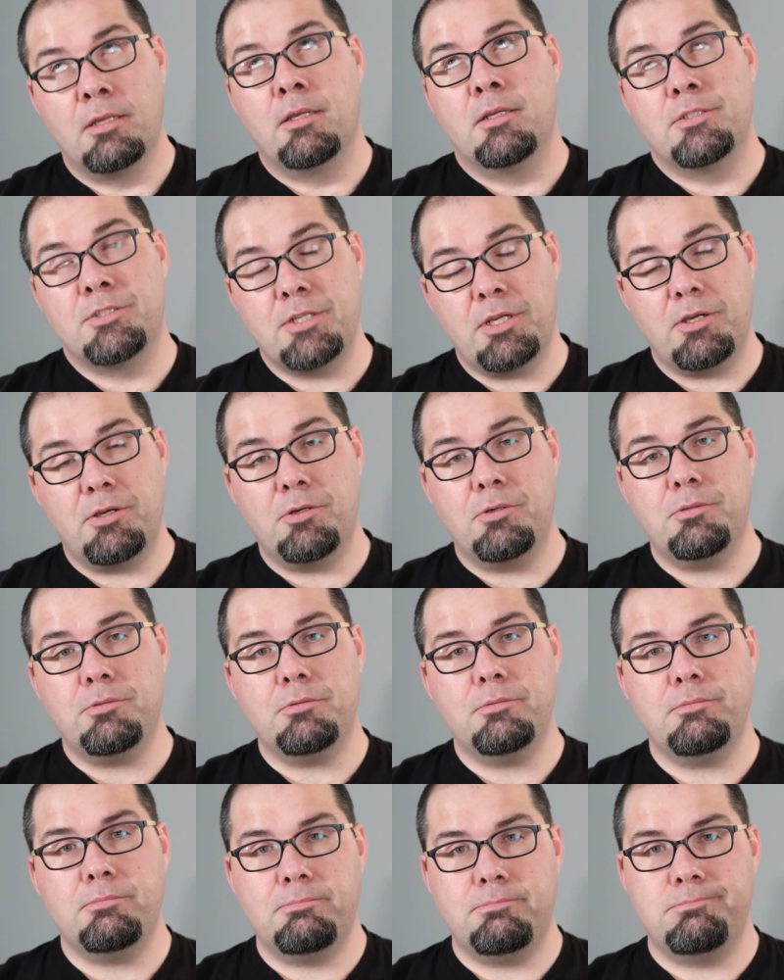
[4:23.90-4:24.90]

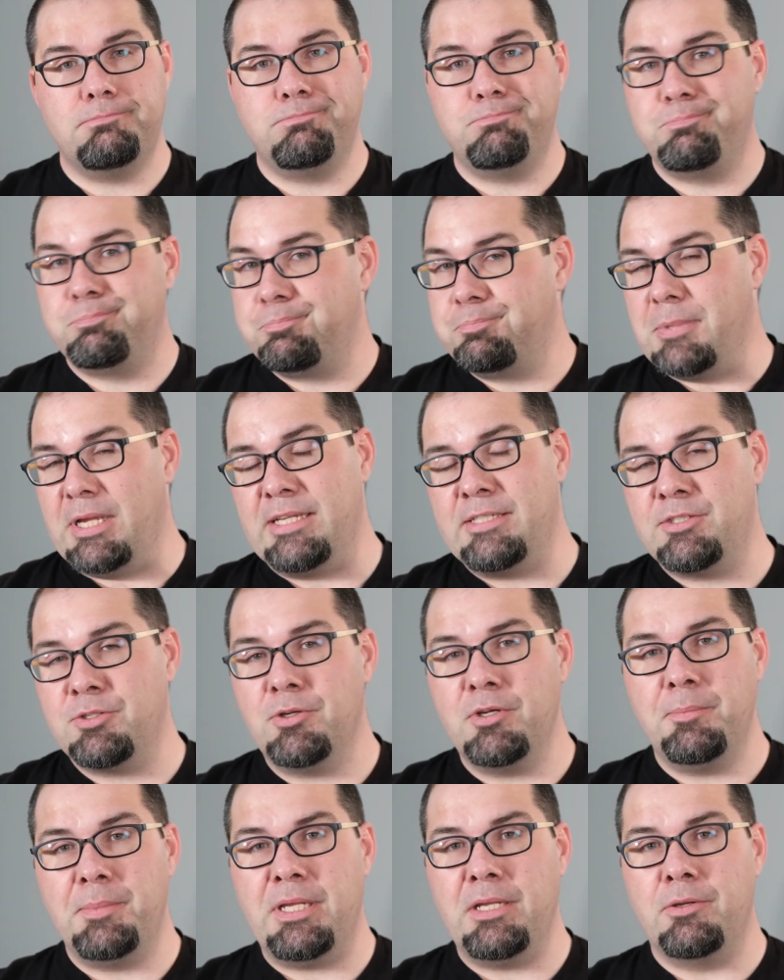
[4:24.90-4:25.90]
So it's
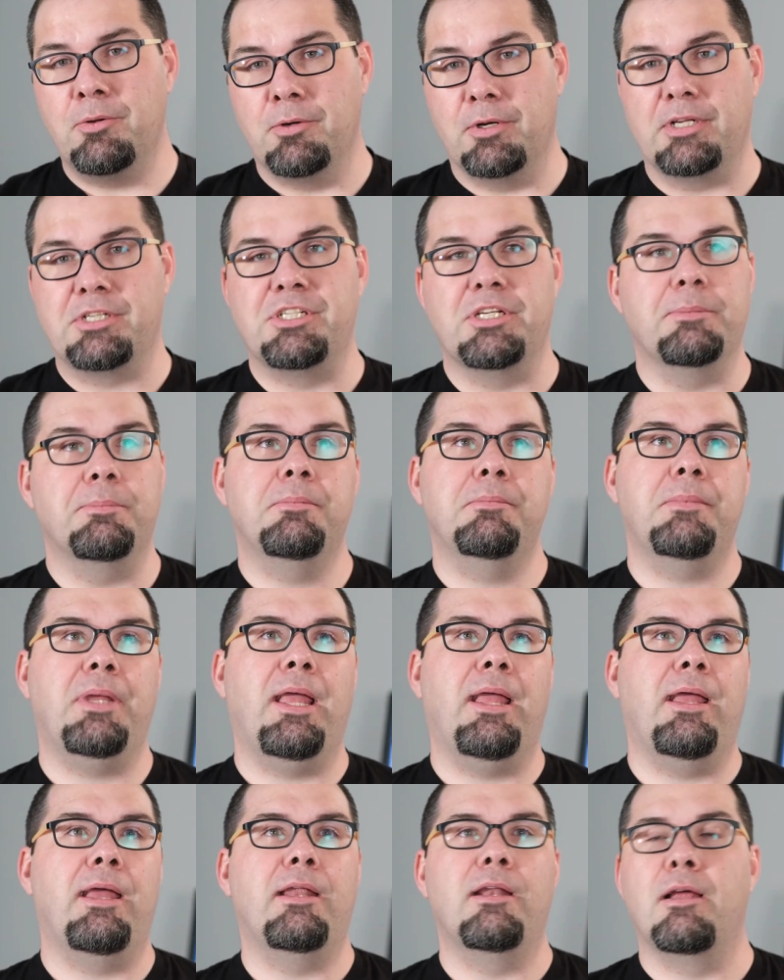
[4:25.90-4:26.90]
going to be a Nordic chip.
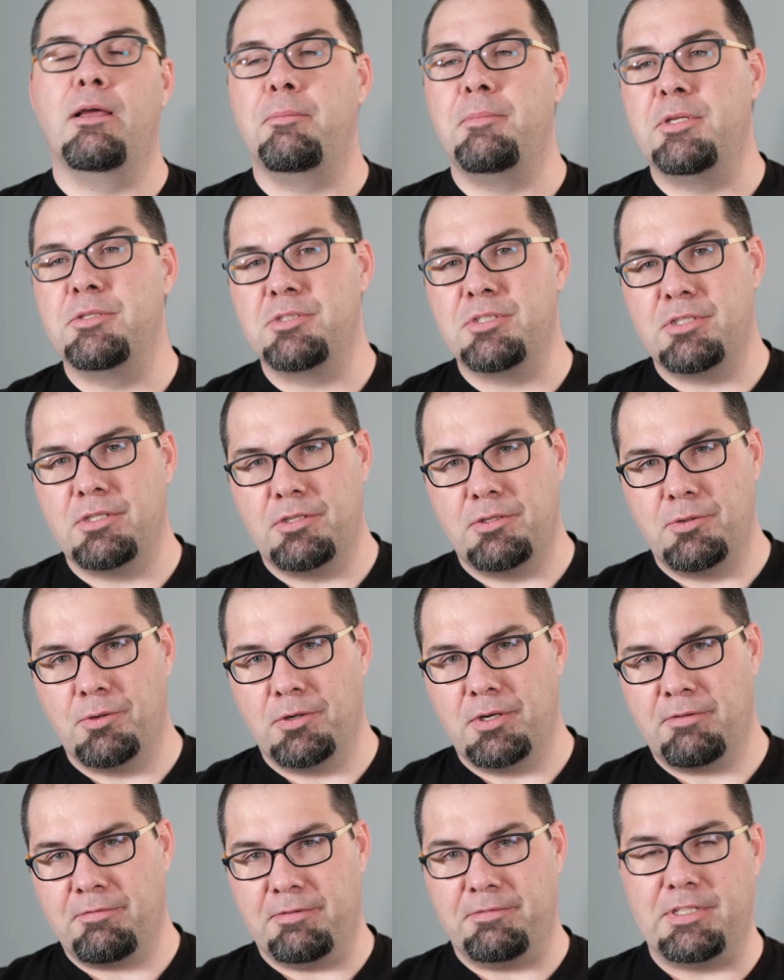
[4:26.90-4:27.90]
And I'm used to the
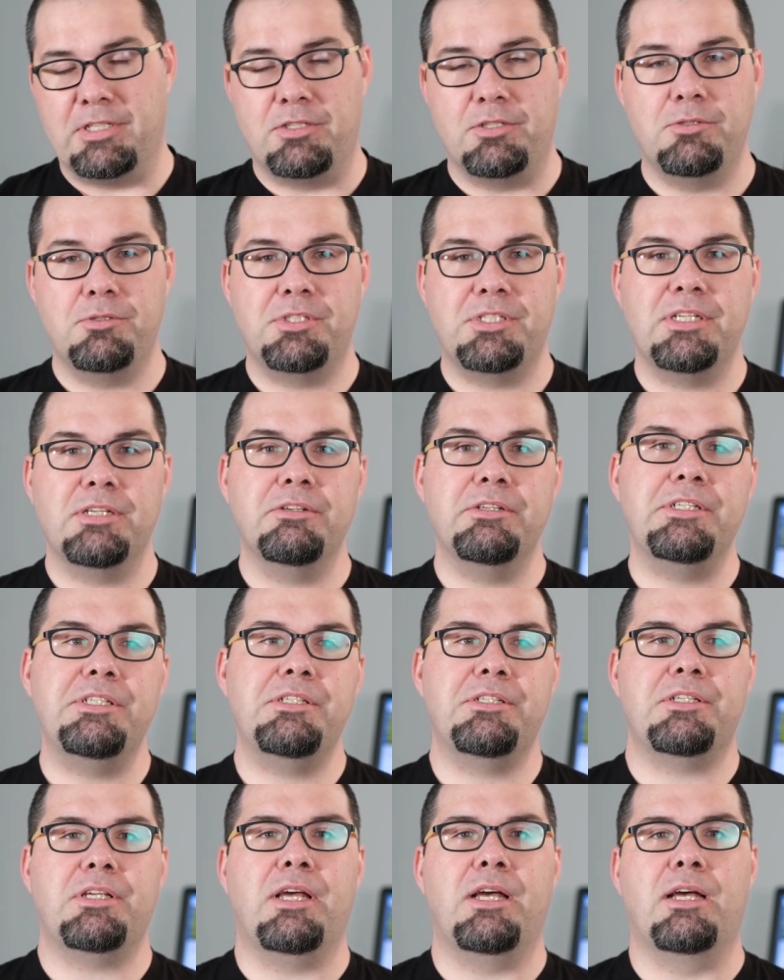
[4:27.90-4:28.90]
Nordic 52
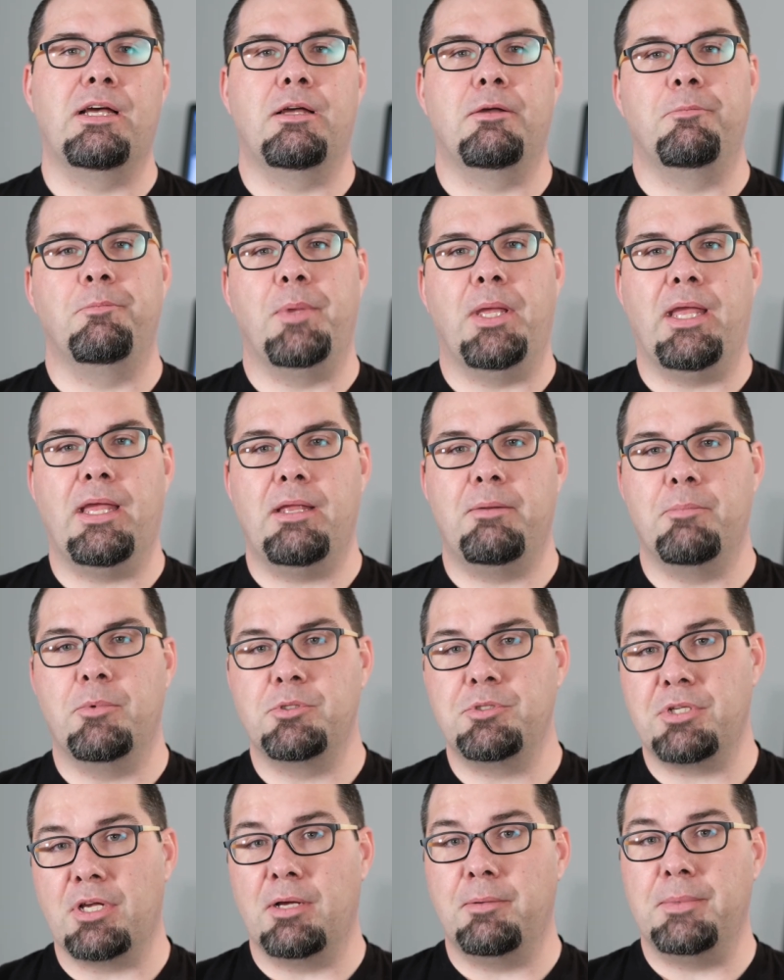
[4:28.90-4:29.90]
series, um, and
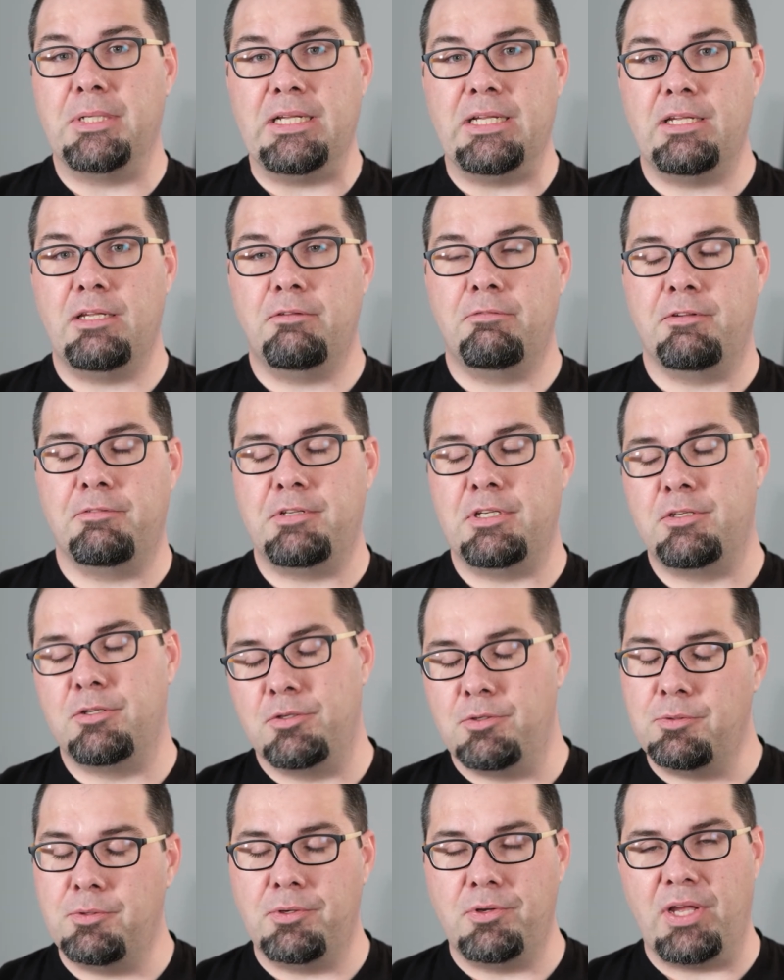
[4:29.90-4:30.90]
most commonly
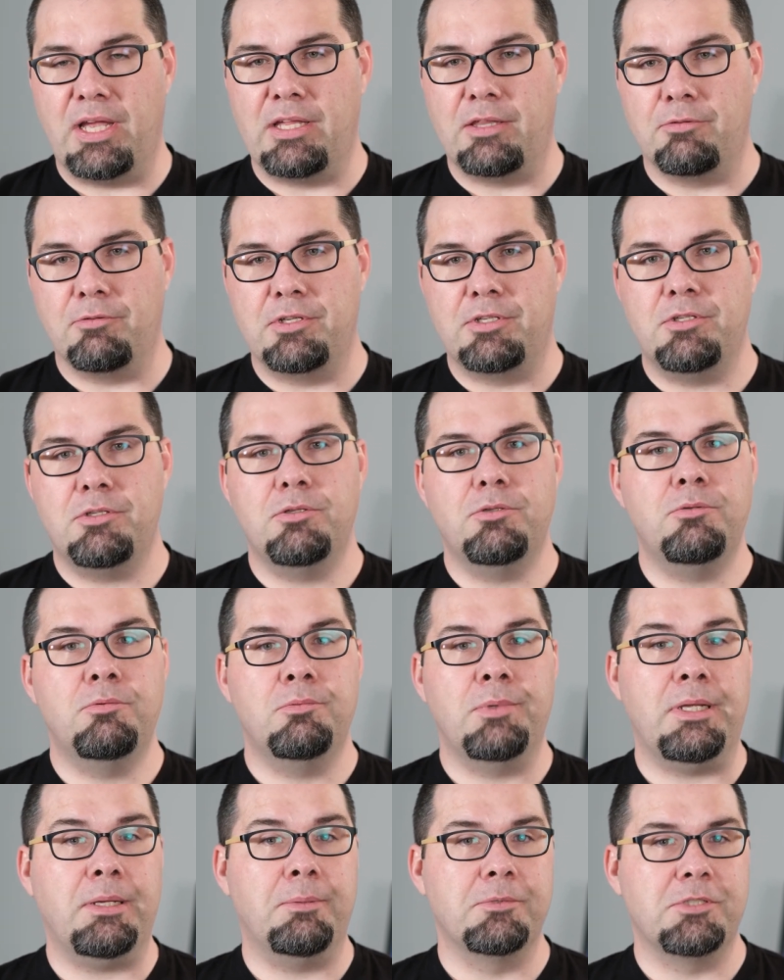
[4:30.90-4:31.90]
52832.
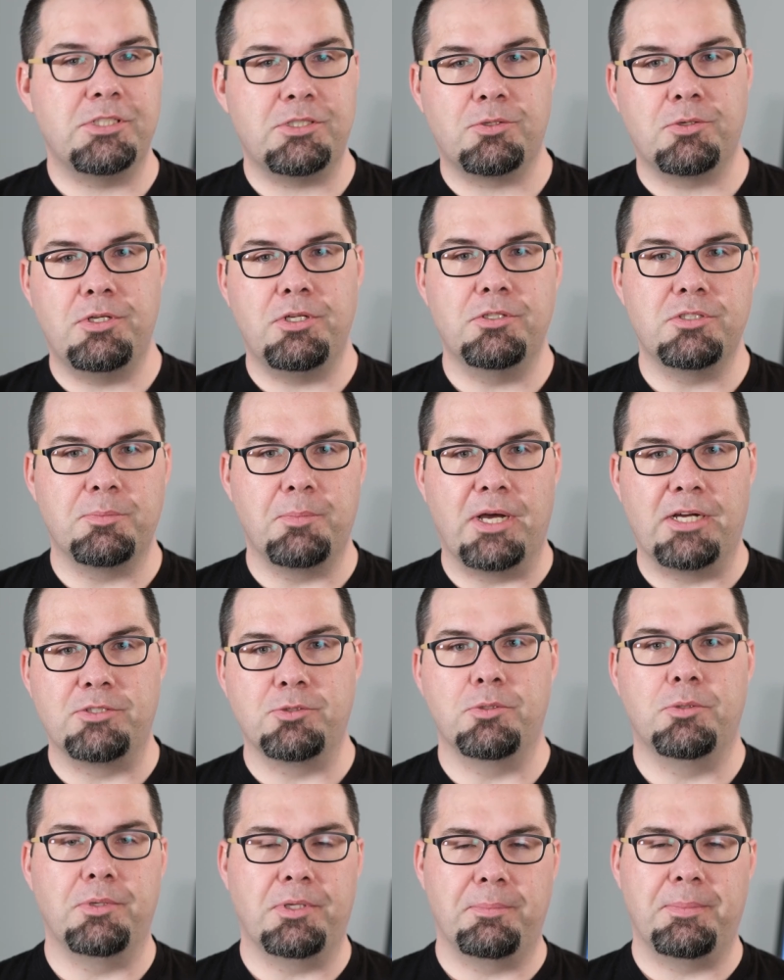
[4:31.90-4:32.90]
And we're just going to use a
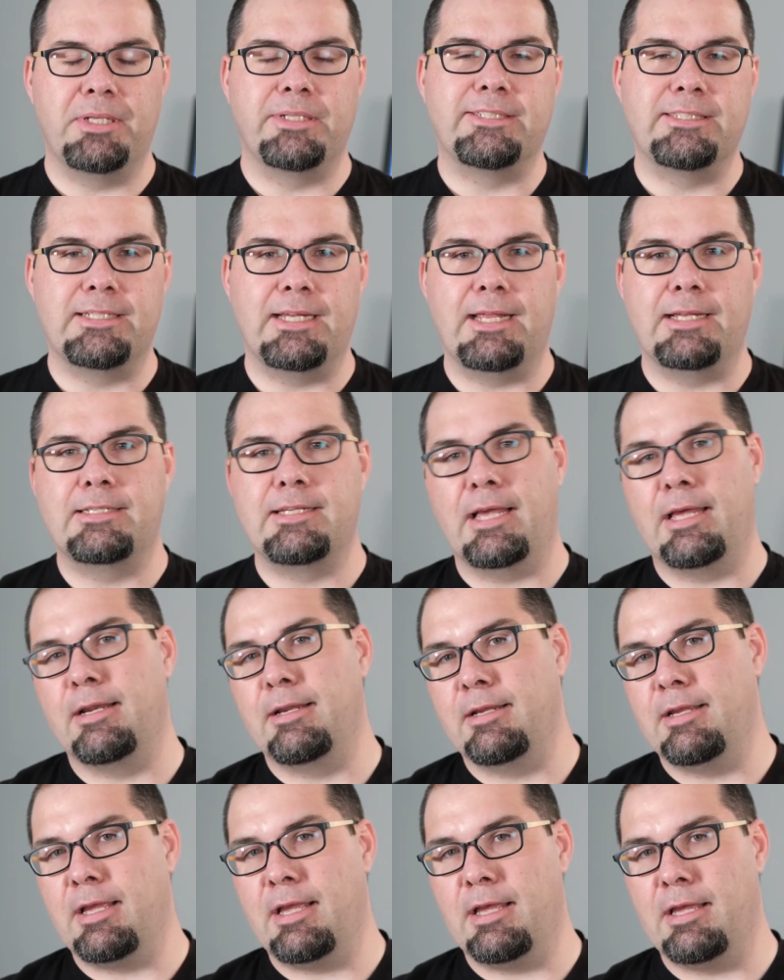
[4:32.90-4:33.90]
module with built-in
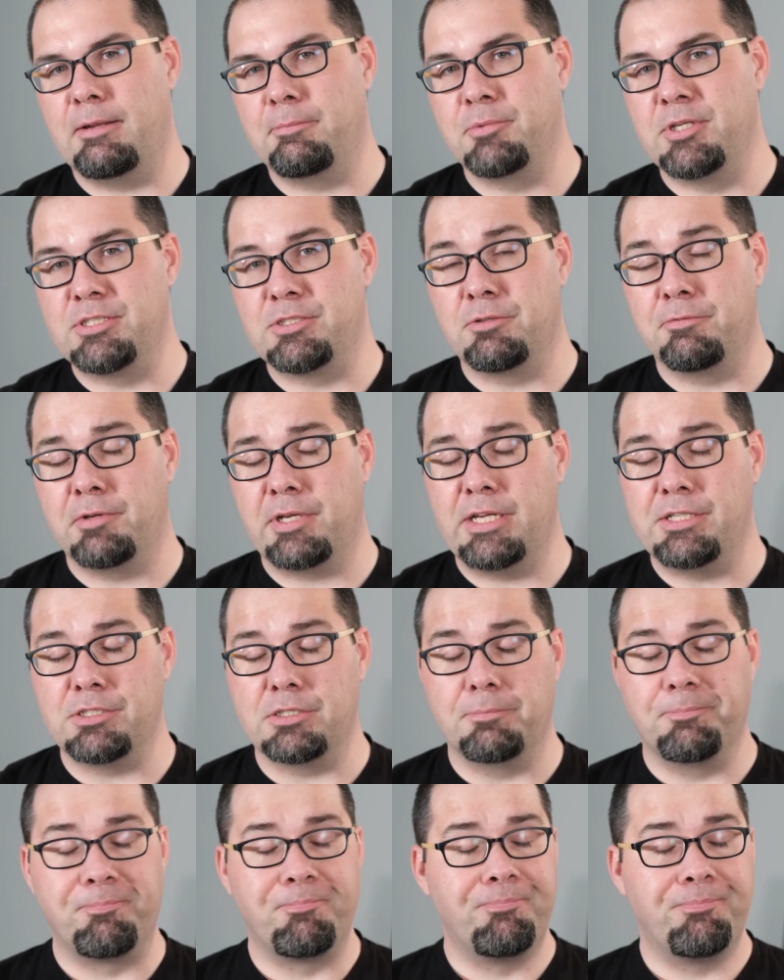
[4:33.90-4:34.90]
antenna and pre-certification.